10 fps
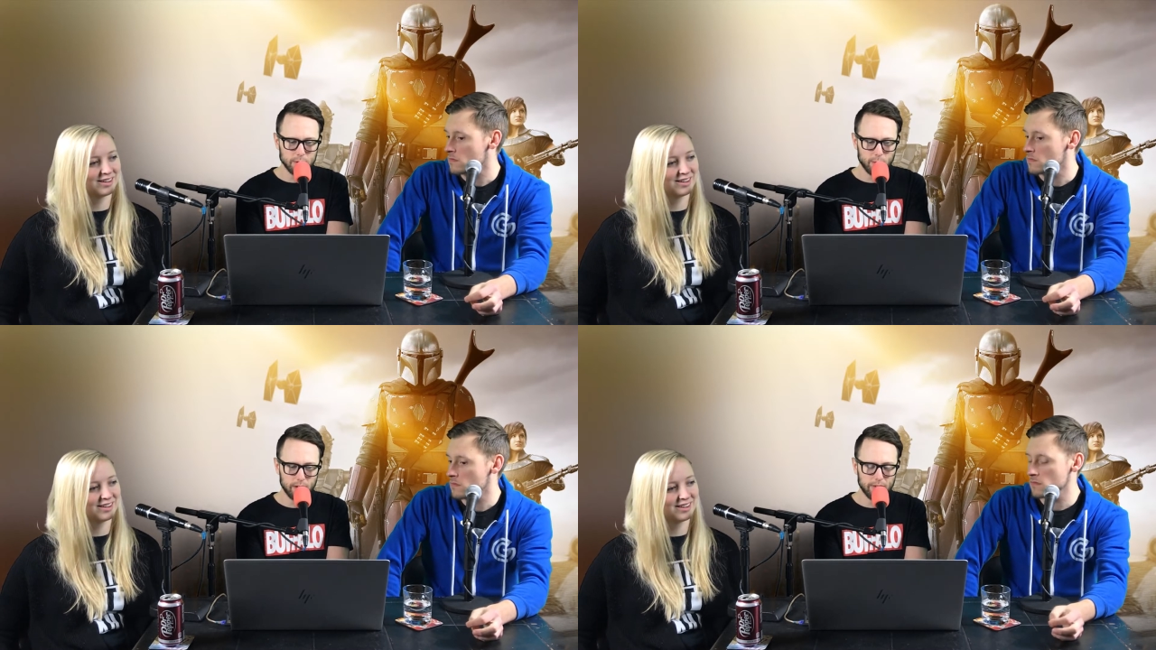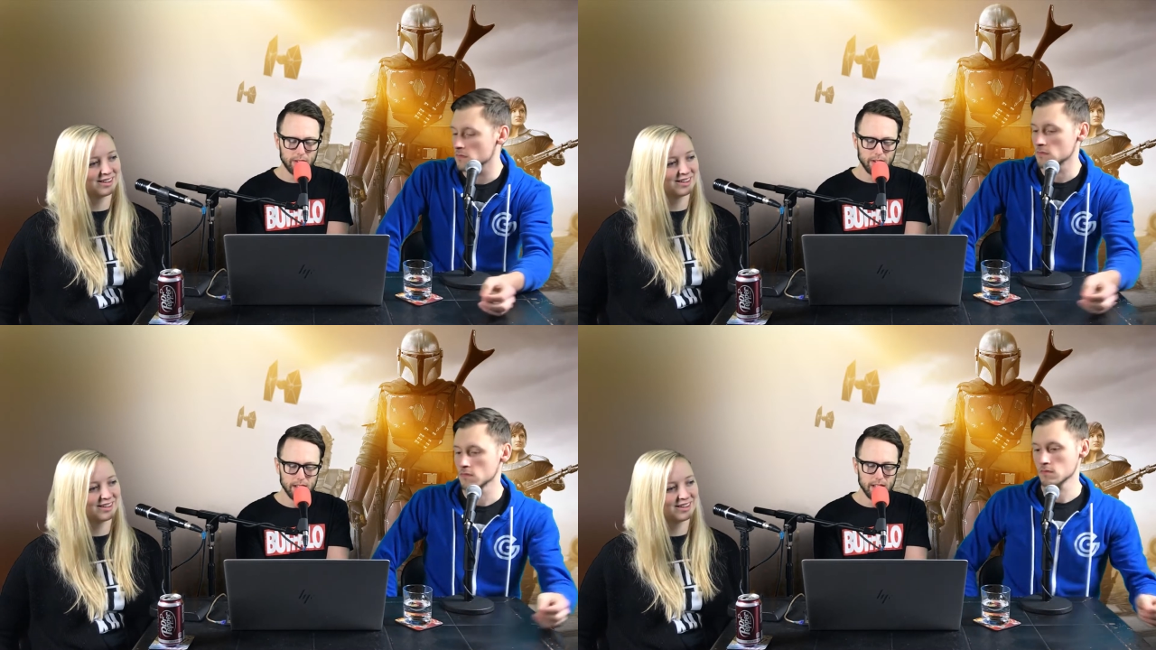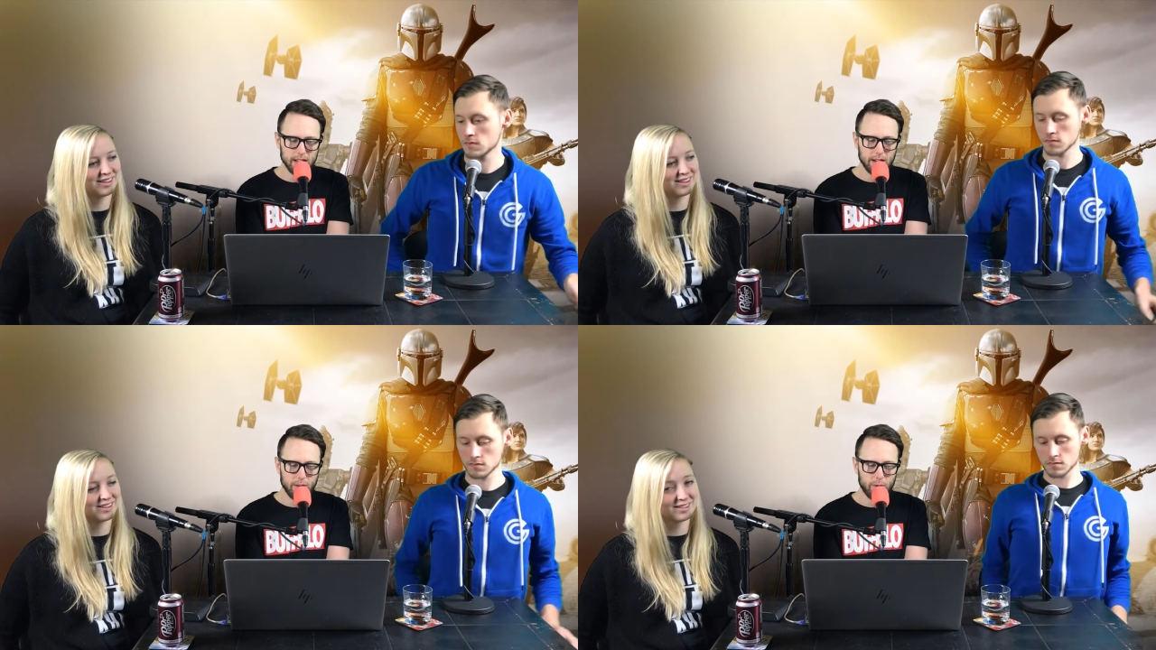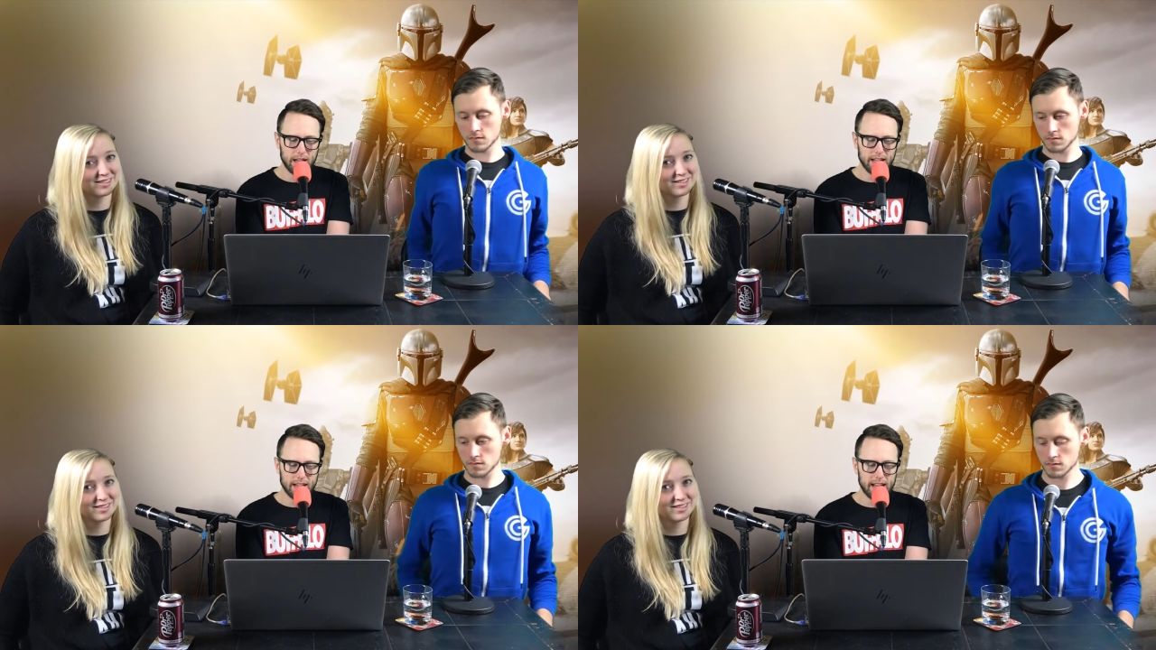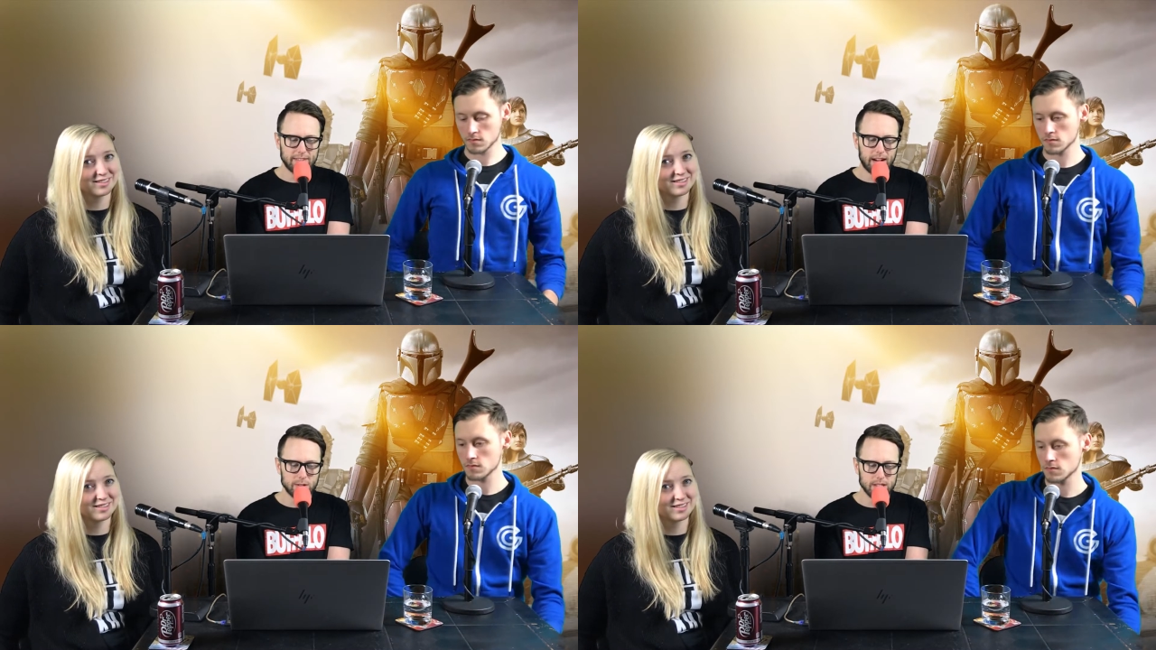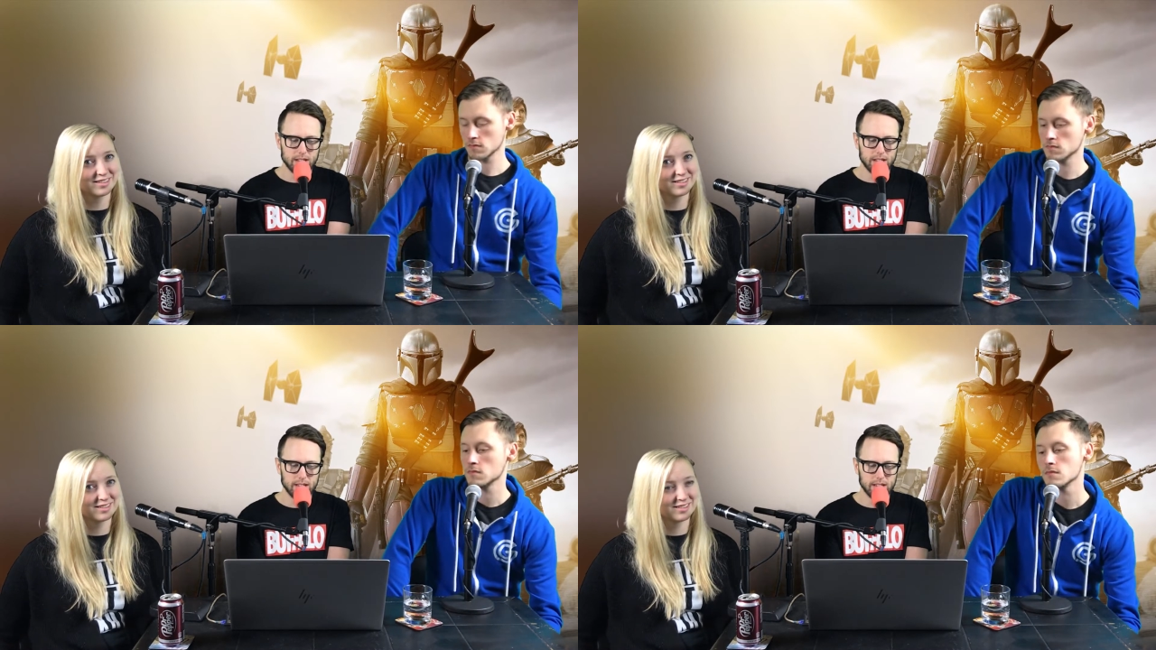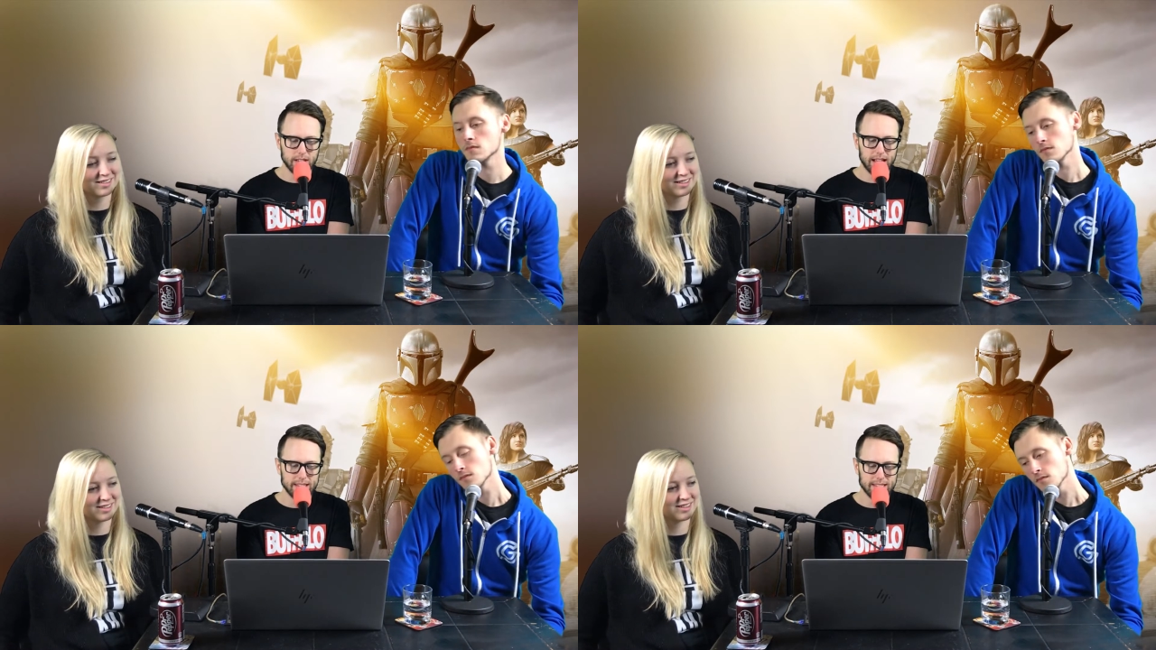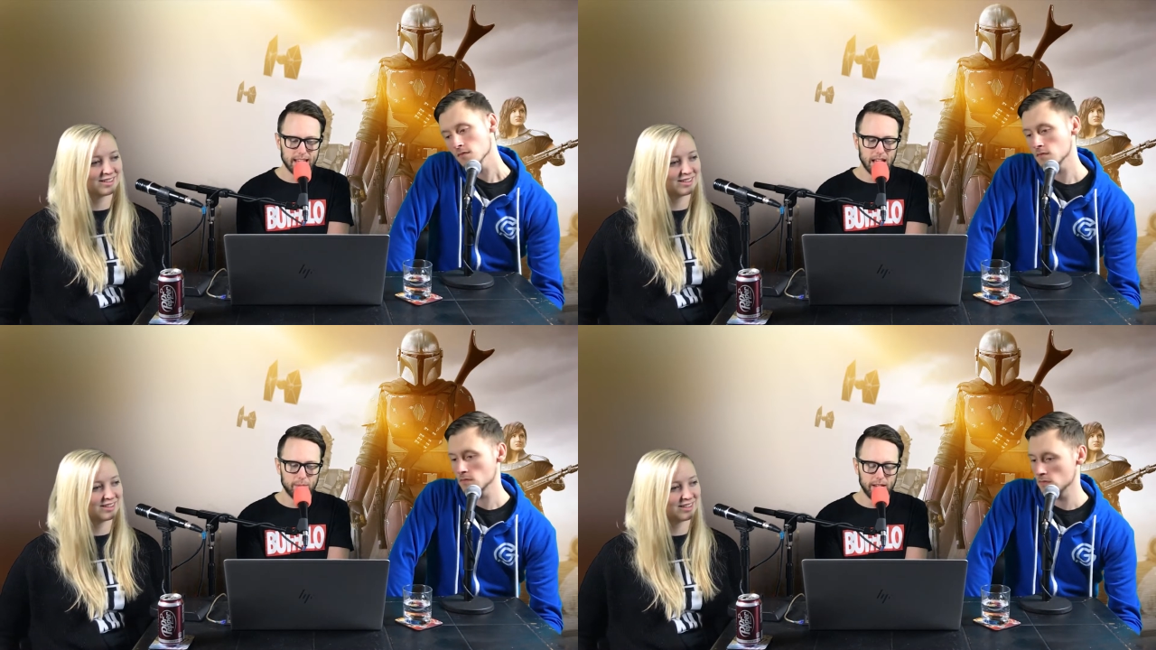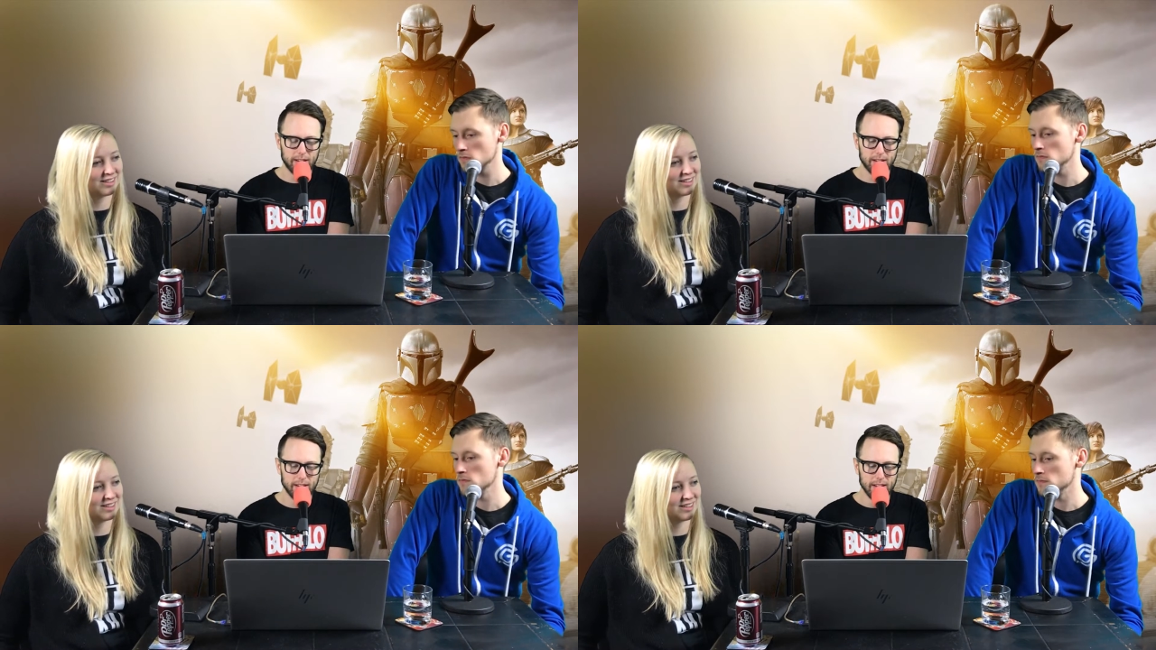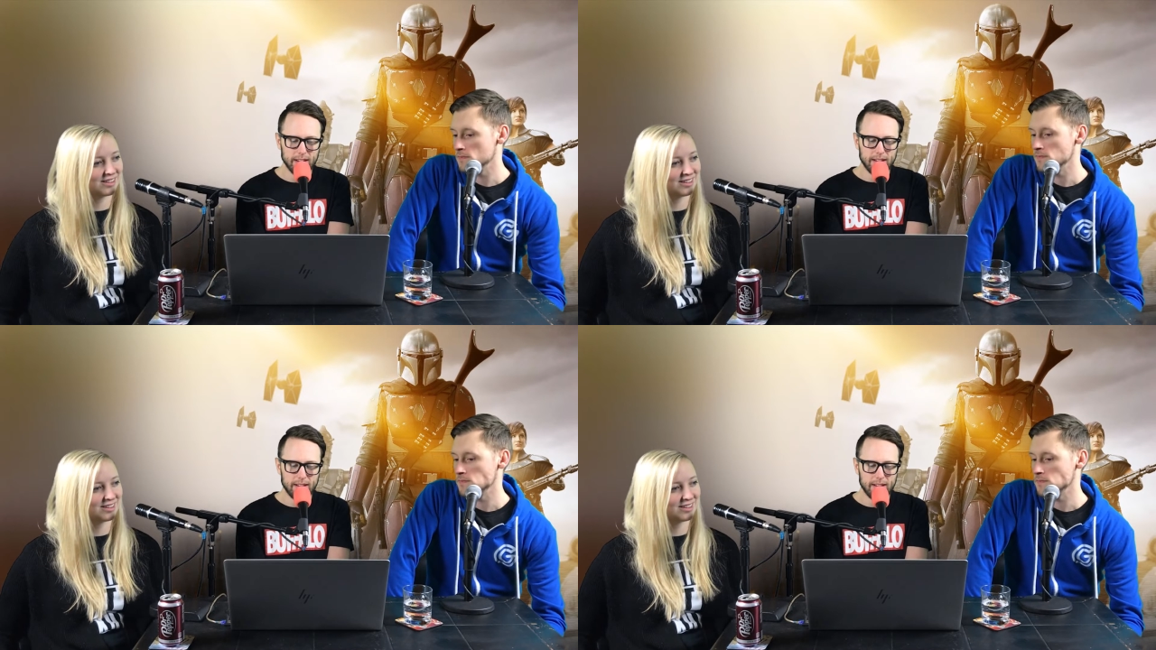Speaker 1: that was wonderful. We get kind of out to the landscape here